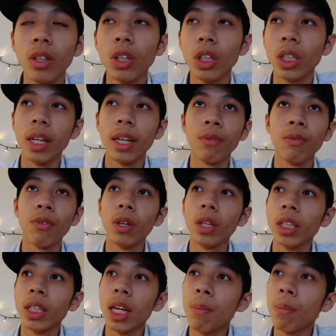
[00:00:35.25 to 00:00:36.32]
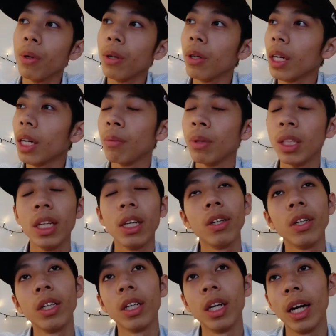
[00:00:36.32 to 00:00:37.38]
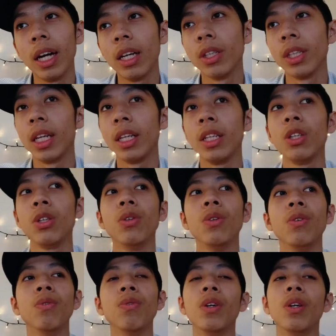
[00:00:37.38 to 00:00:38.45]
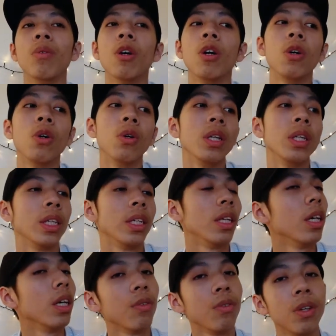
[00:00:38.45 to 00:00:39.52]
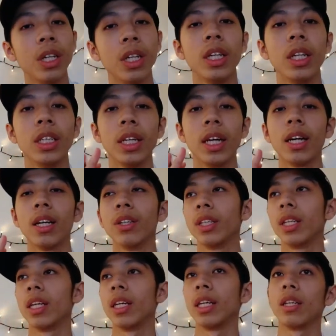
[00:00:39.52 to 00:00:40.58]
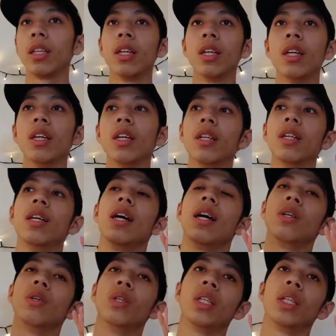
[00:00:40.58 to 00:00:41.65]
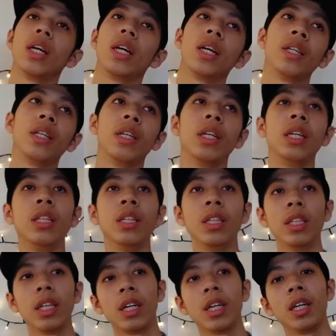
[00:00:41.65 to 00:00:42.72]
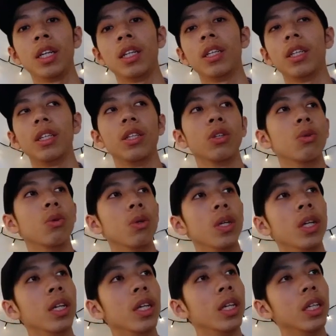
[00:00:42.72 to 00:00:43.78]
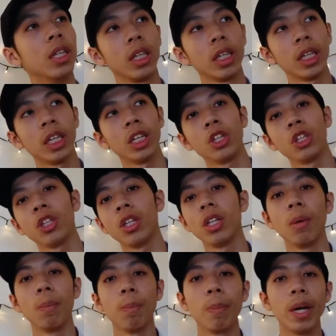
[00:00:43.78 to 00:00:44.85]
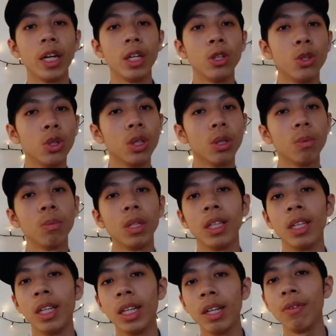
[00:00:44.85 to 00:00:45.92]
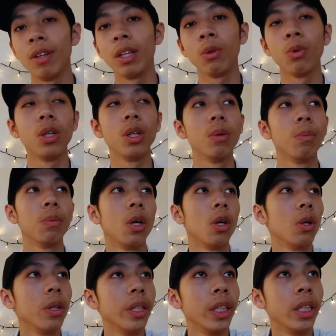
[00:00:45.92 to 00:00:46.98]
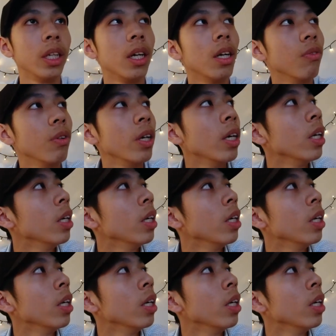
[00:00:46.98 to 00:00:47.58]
just like for example, I'm selling a house, I need to film all the stuff in this house, like the outside, the inside, the toilet, the kitchen, the bedroom, the living room, all the stuff.